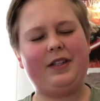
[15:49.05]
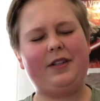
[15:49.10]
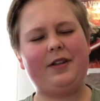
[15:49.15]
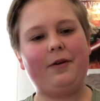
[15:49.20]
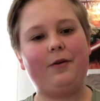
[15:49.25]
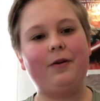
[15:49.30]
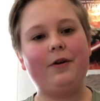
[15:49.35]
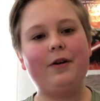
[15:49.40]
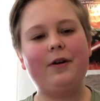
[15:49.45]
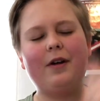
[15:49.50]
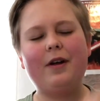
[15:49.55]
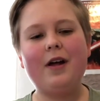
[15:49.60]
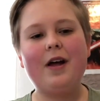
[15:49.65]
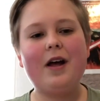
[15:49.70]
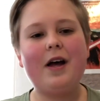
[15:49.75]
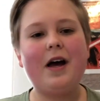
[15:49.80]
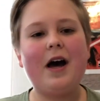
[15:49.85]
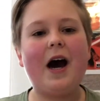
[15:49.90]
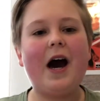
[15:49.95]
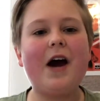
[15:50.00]
So
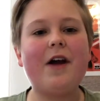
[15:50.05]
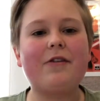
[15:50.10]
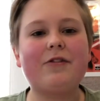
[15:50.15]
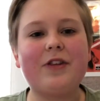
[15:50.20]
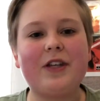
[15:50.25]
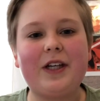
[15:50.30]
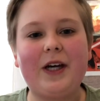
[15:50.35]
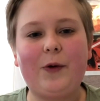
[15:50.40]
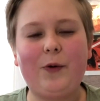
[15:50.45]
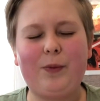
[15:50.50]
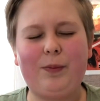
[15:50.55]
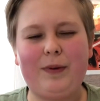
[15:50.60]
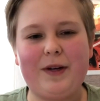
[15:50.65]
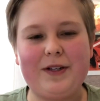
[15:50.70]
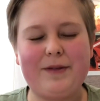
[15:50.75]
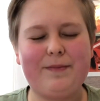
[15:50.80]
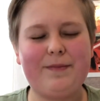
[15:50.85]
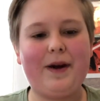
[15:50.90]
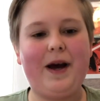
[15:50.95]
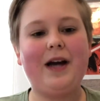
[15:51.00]
I don't think I will place
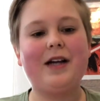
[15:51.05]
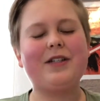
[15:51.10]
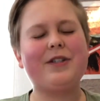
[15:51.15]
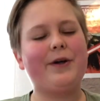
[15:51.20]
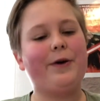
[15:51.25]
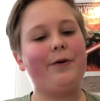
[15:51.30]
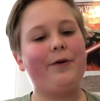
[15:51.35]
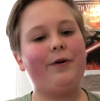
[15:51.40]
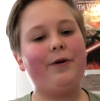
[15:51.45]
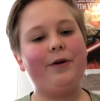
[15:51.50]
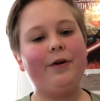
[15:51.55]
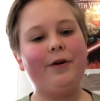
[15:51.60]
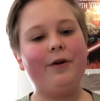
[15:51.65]
it back. So,